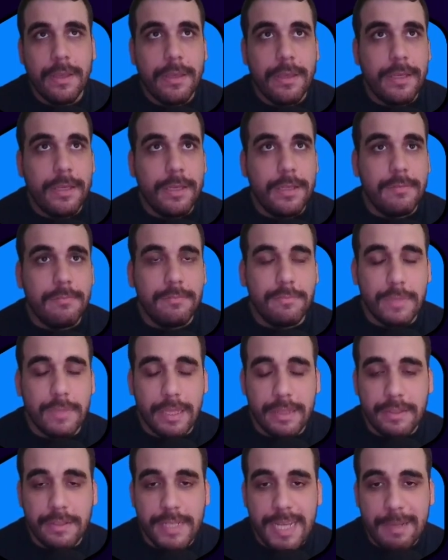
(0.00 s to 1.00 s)
In,
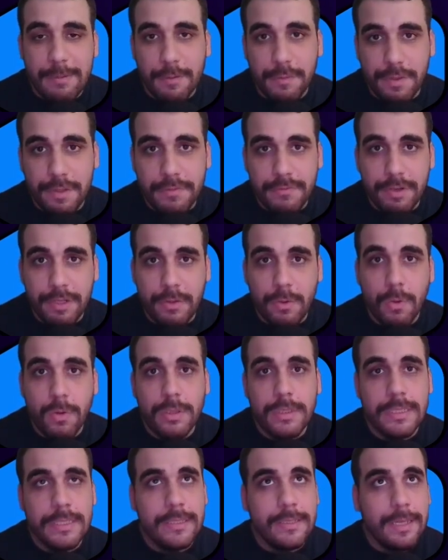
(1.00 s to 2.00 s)
at the time of this
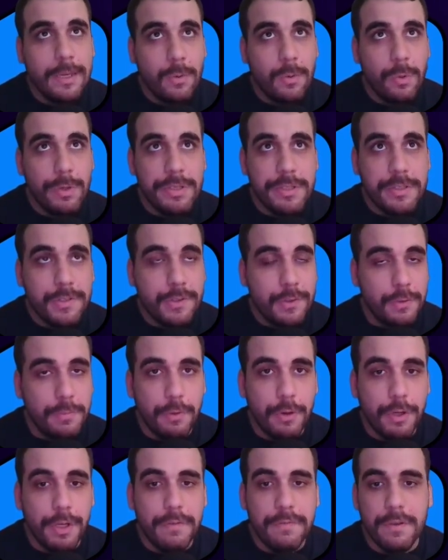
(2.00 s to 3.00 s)
recording, it was
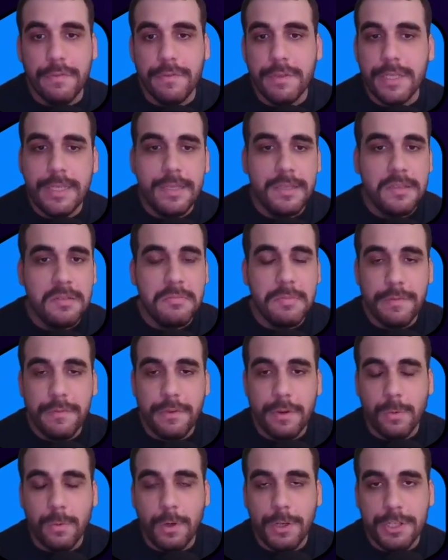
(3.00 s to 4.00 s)
2.15.
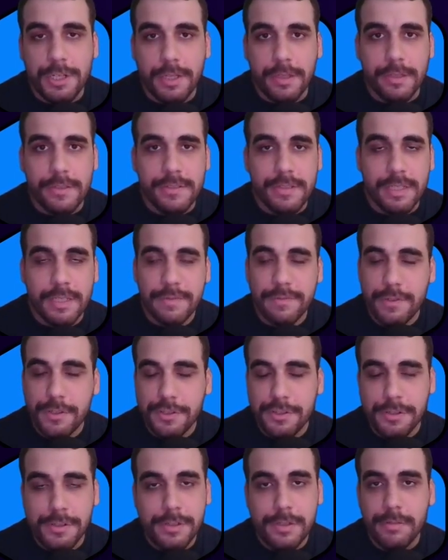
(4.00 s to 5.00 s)
If you're watching this in the
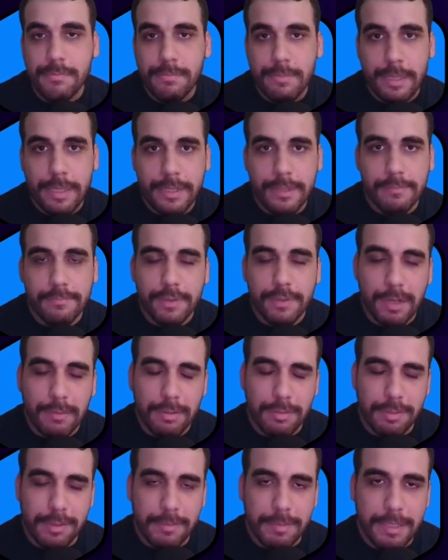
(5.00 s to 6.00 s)
future, it'll
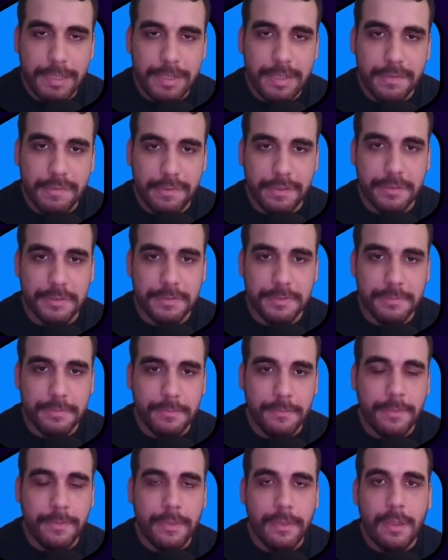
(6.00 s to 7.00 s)
probably be different.
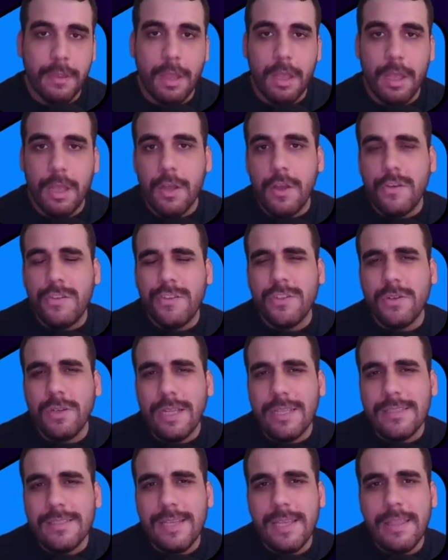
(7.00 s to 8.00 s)
So
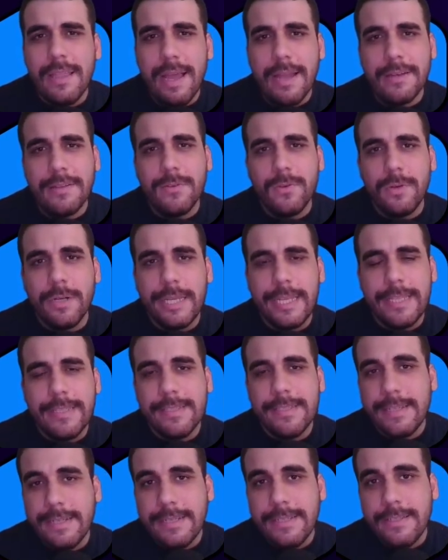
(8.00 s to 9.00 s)
let's say that you are
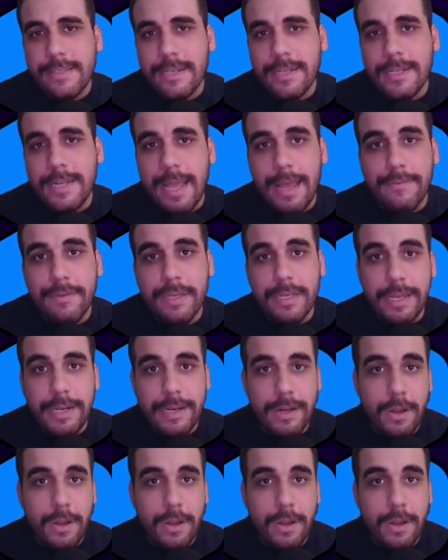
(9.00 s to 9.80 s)
interested in having an